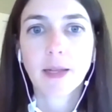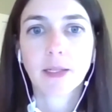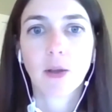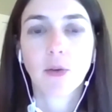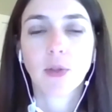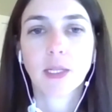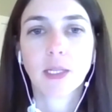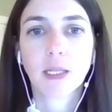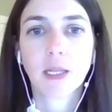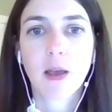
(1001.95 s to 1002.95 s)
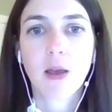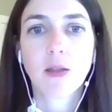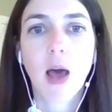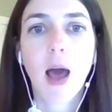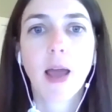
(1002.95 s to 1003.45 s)
So this is the
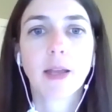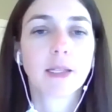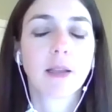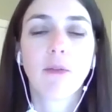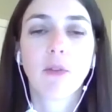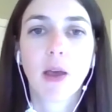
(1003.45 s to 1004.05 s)
highest level